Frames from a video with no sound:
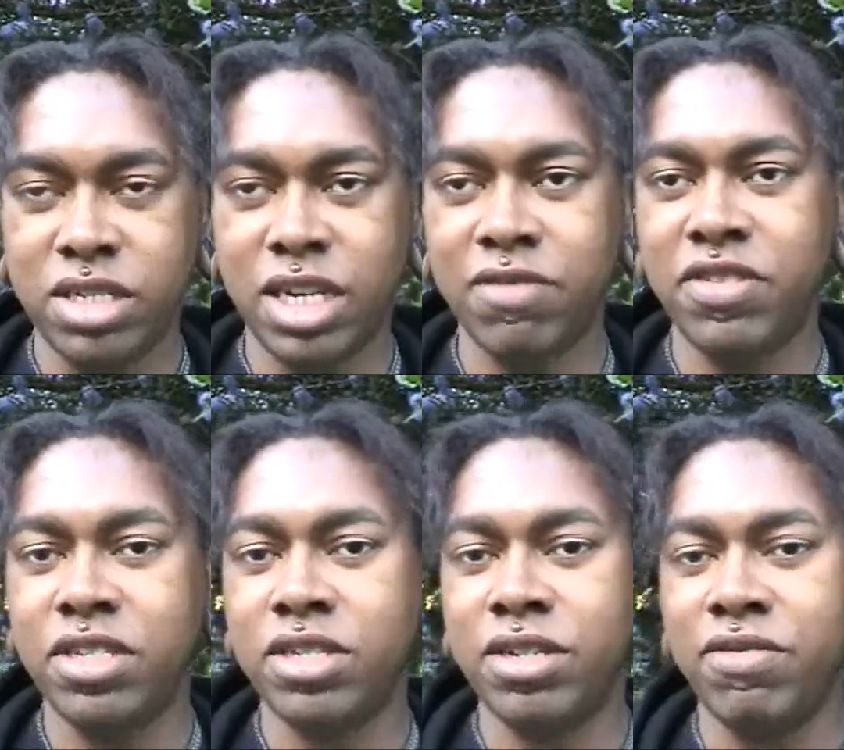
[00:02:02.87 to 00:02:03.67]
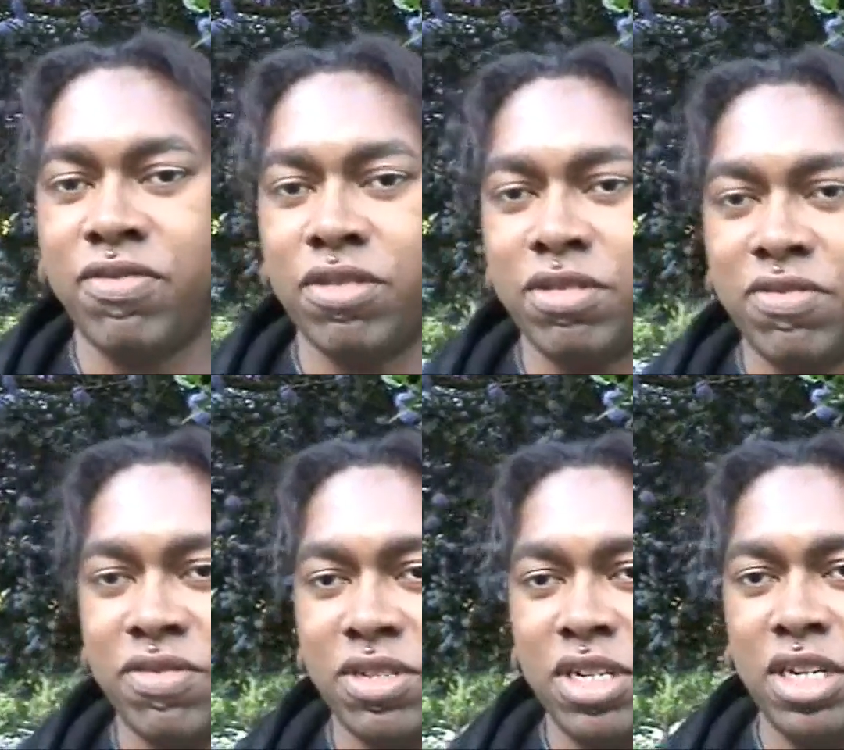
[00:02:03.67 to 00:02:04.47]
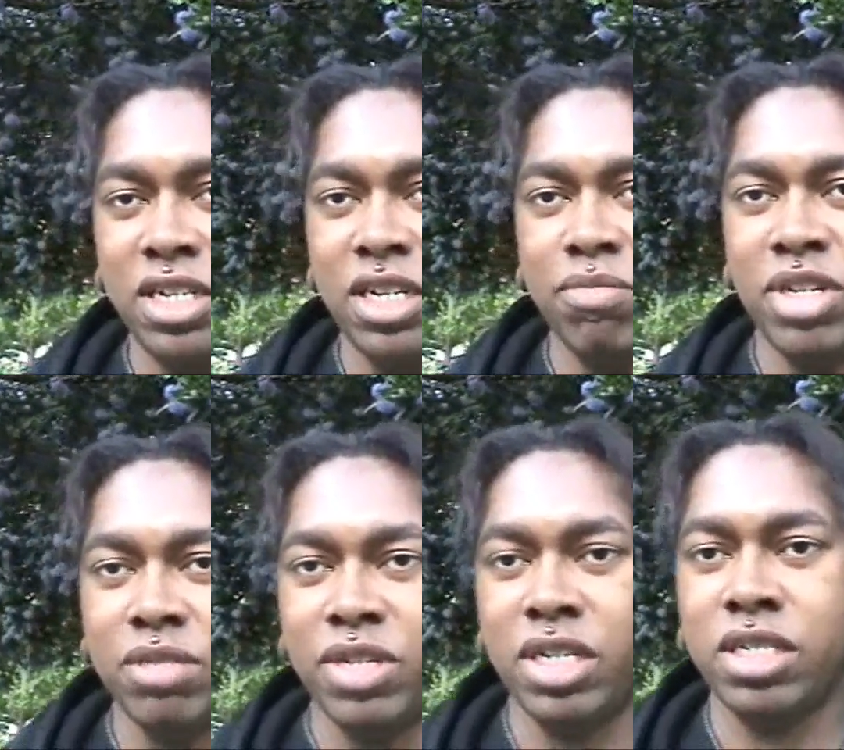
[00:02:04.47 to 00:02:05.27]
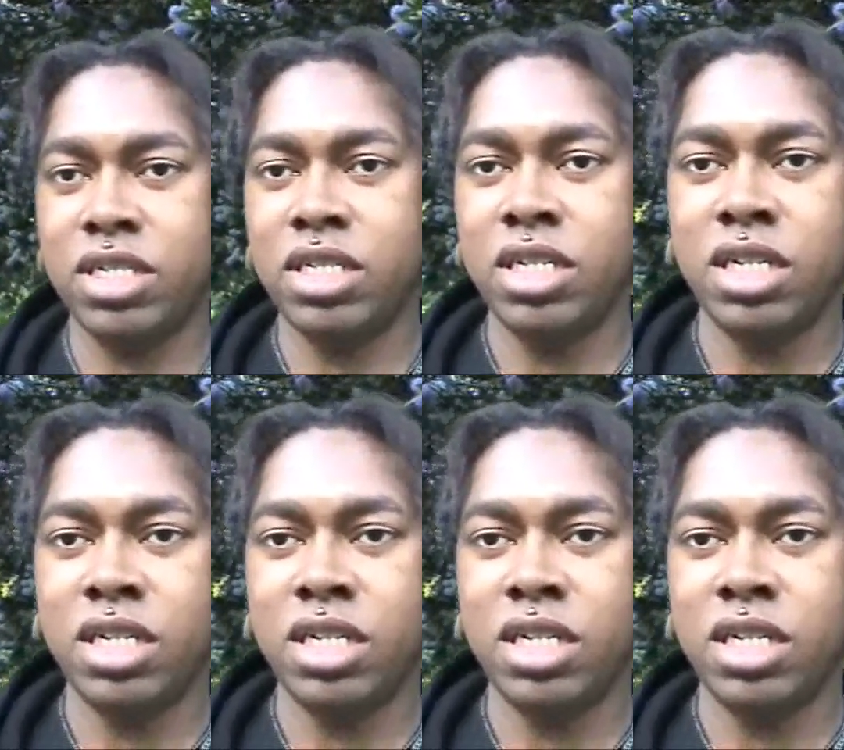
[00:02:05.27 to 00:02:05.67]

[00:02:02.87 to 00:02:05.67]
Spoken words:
Southeast 34th and Belmont.